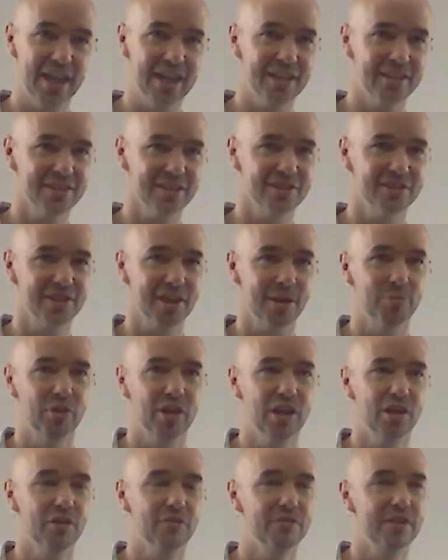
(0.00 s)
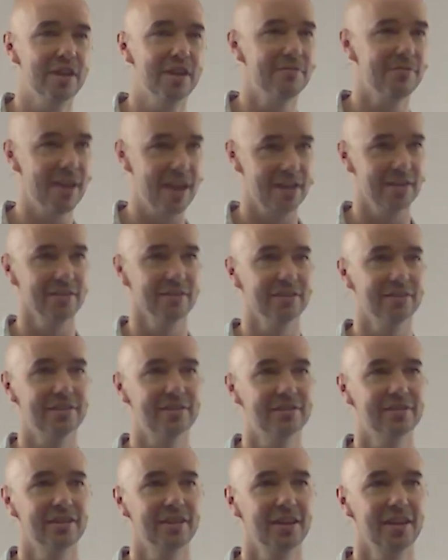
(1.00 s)
That is a summary of the
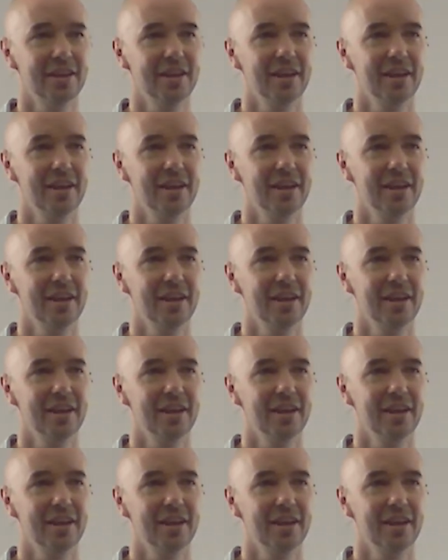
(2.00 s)
events.